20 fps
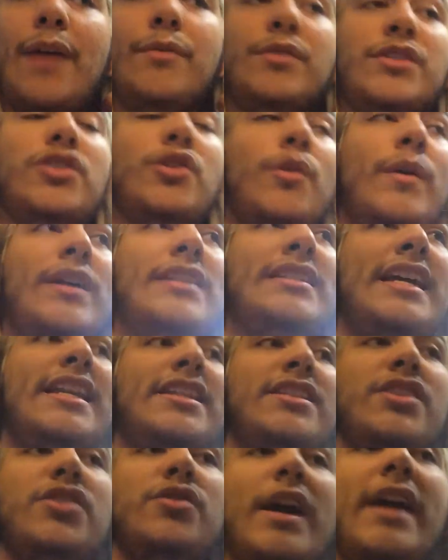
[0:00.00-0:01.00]
I was so
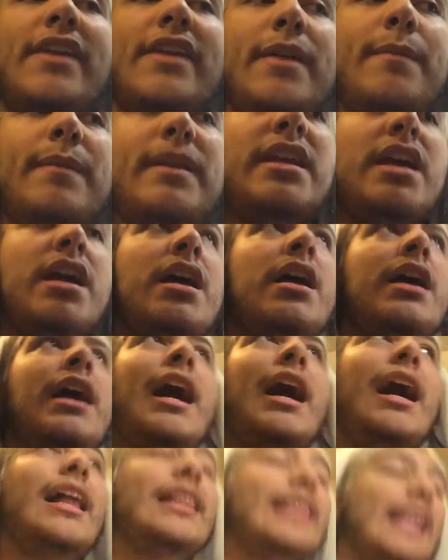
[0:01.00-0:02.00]
excited to try them. And
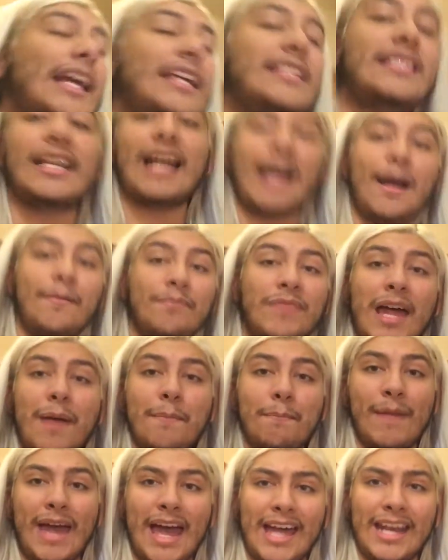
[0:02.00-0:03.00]
like I said, I'm
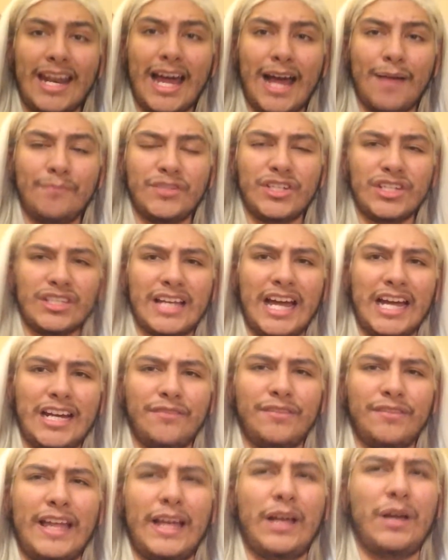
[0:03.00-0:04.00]
not mad. I'm just kind
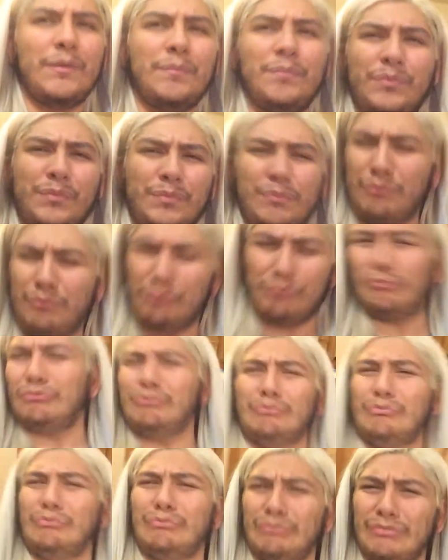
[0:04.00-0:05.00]
of like
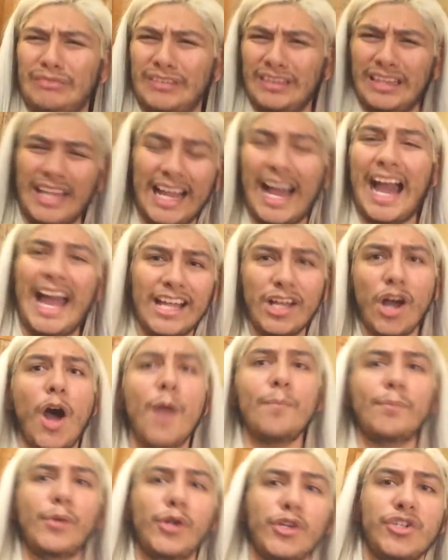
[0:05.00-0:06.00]
I
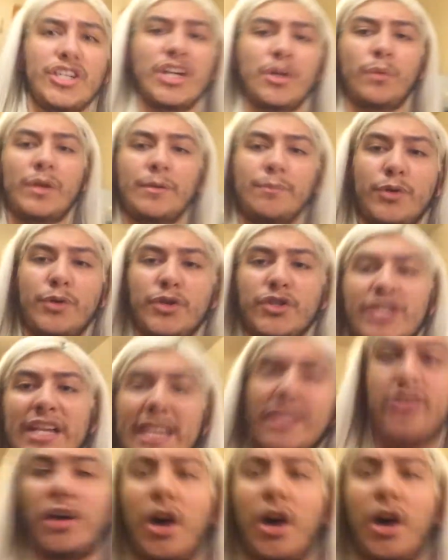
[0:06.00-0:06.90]
call bullshit when bullshit is